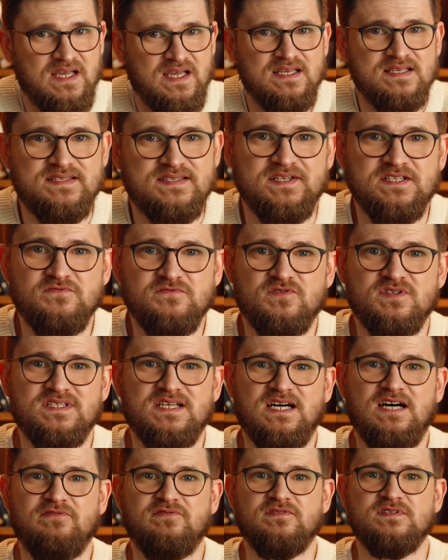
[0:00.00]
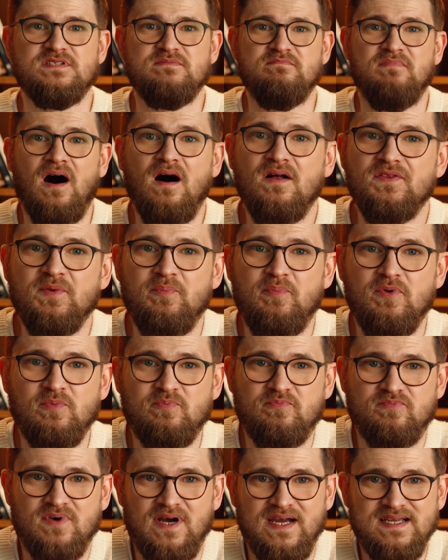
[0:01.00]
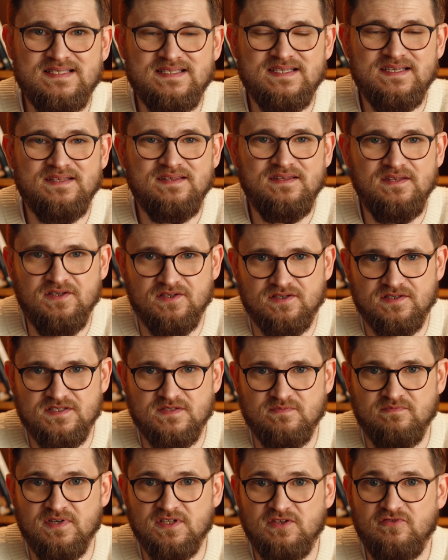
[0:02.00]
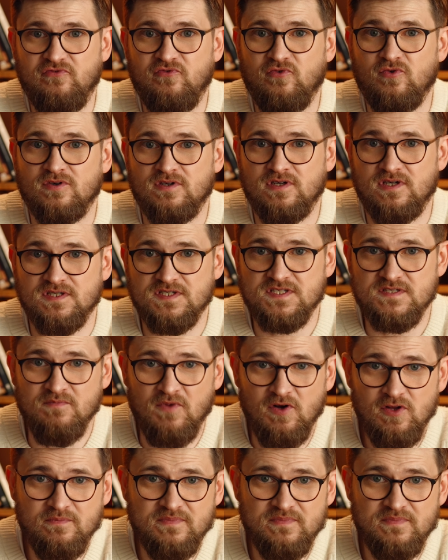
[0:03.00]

Salesforce offers multiple pricing tiers, but for small